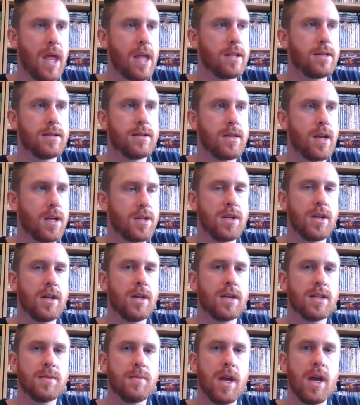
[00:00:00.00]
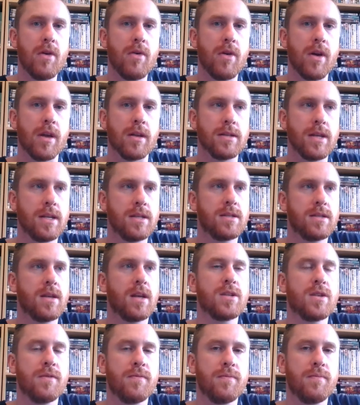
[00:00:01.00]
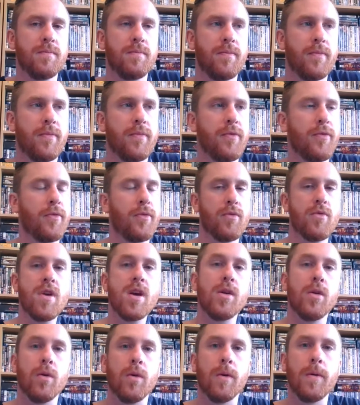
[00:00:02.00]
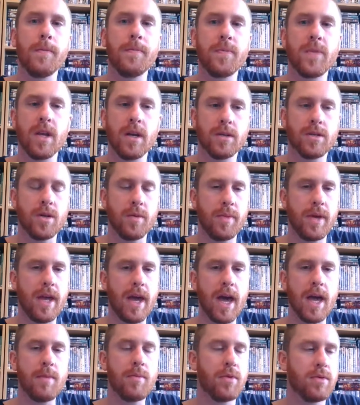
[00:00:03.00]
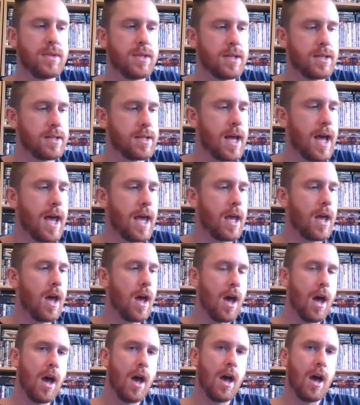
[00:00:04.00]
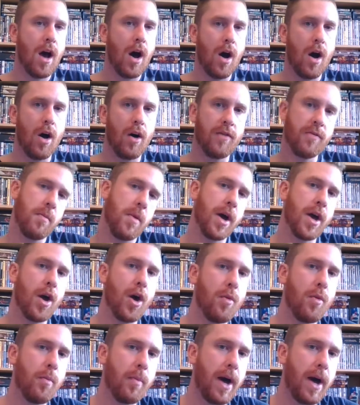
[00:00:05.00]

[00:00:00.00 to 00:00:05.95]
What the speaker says: such an experience. It's such a thrill to be able to say, off my own